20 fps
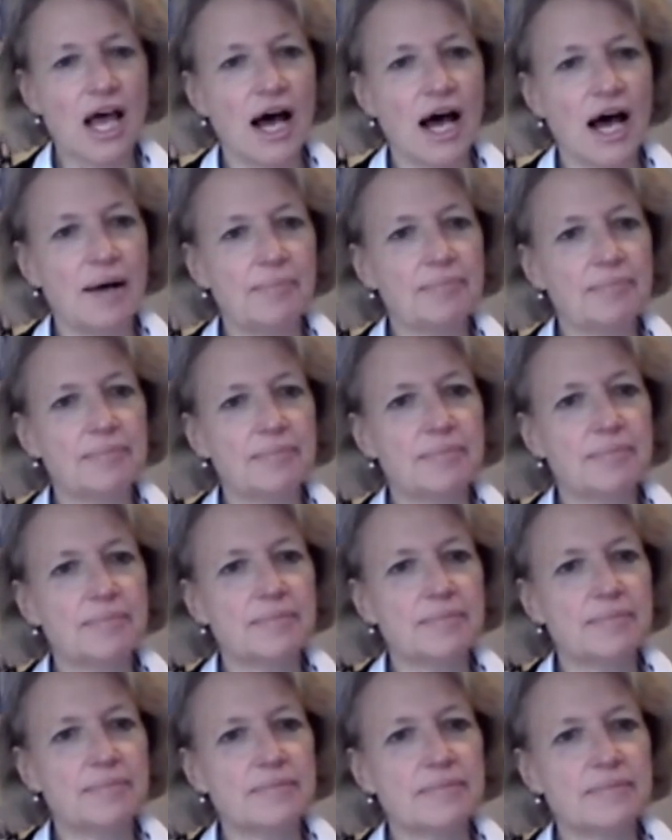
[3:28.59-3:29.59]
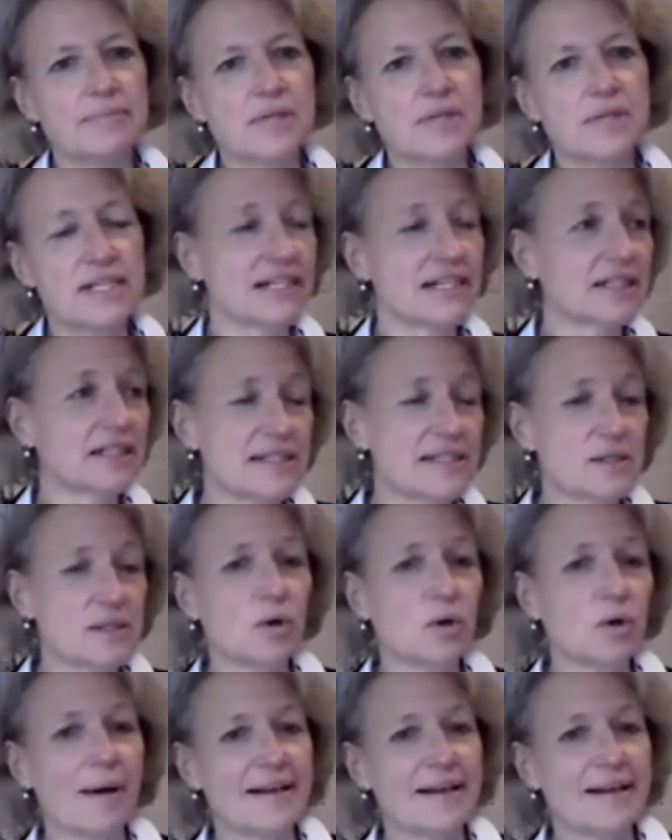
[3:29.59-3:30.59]
Consultancy is
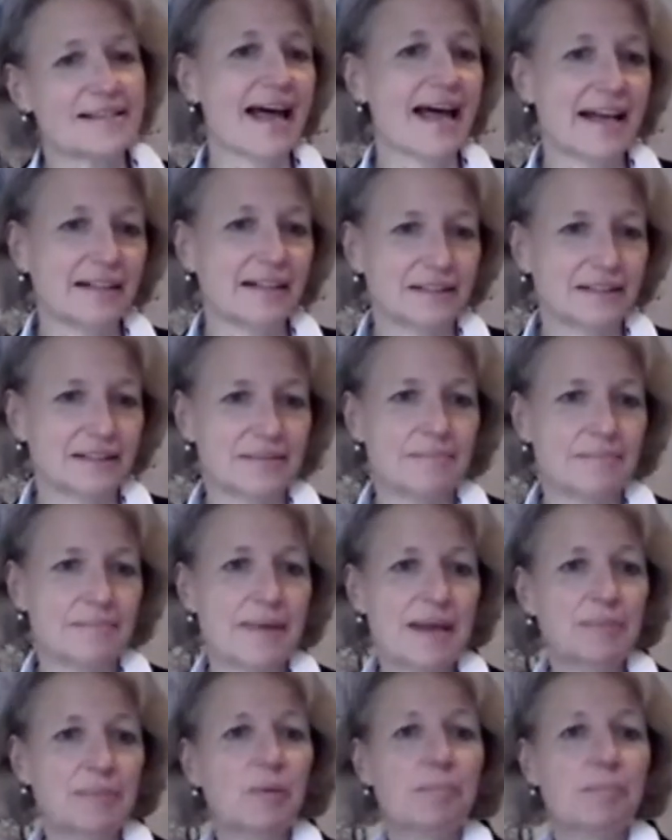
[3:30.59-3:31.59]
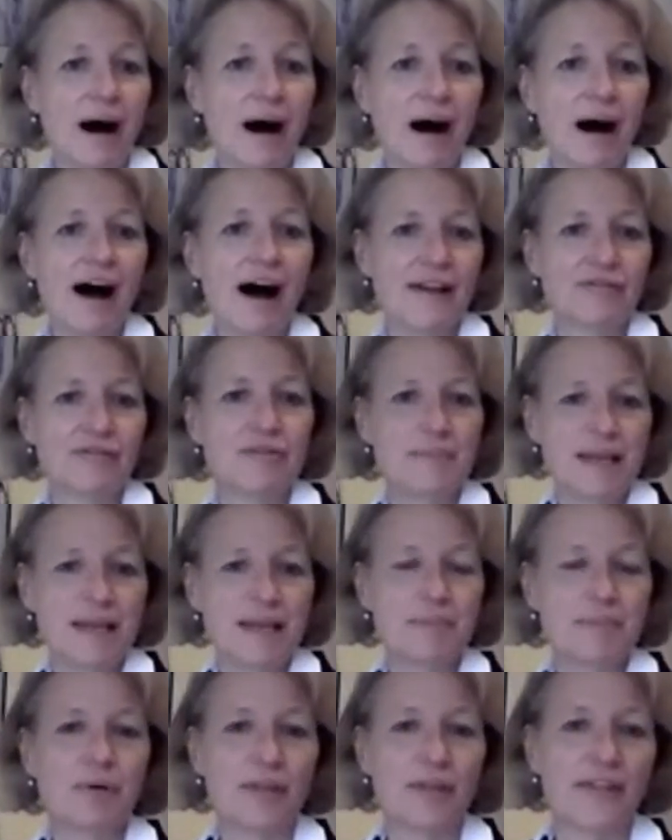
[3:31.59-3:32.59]
all about sales. People buy from
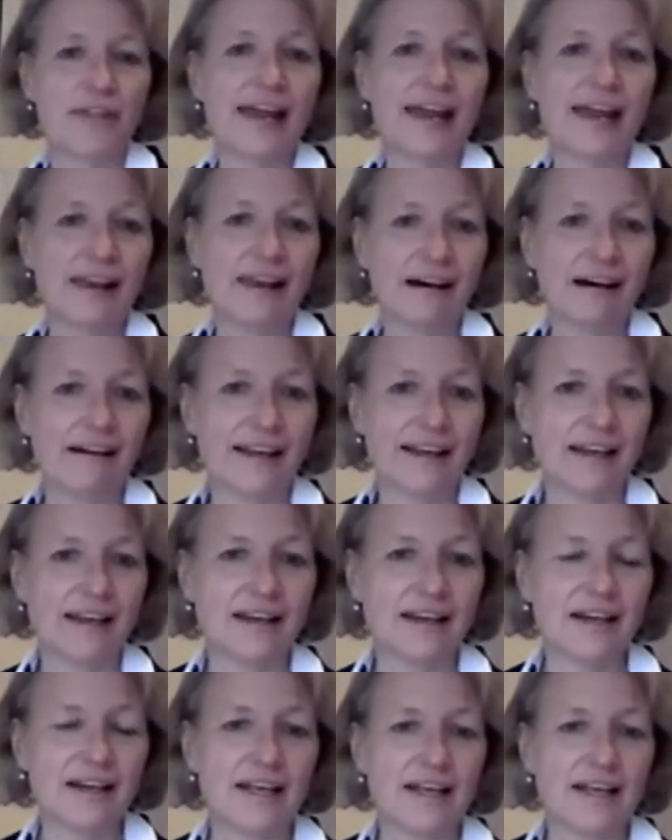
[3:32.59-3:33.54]
people that they like.